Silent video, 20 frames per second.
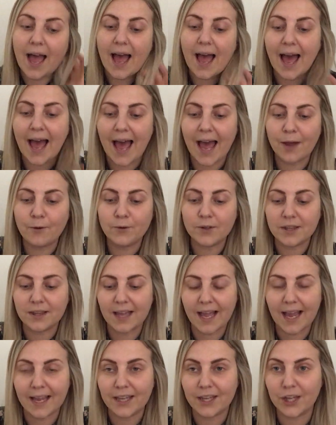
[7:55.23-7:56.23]
I would
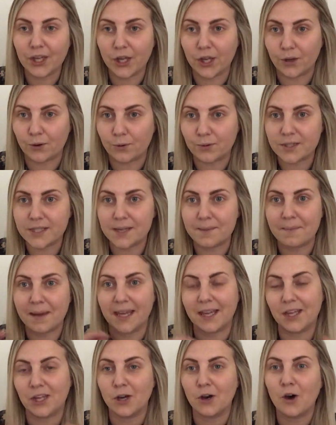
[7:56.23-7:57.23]
like you to
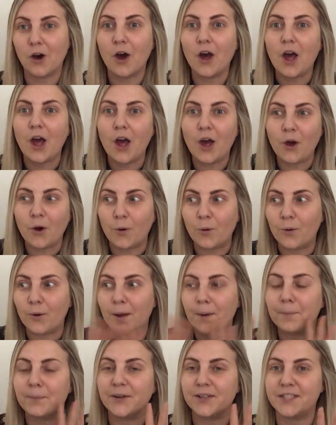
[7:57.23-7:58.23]
make your own
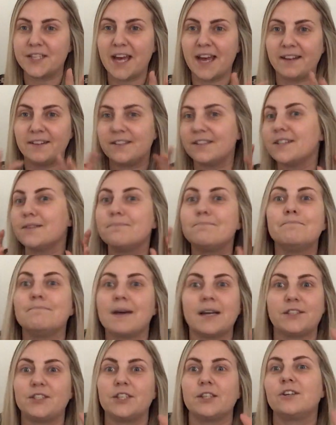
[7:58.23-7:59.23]
pretend
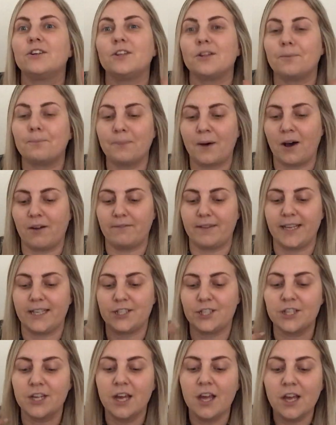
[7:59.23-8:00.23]
magical
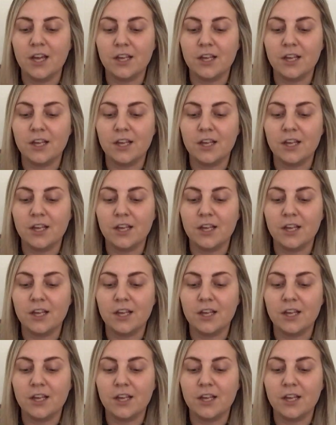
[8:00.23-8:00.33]
porridge.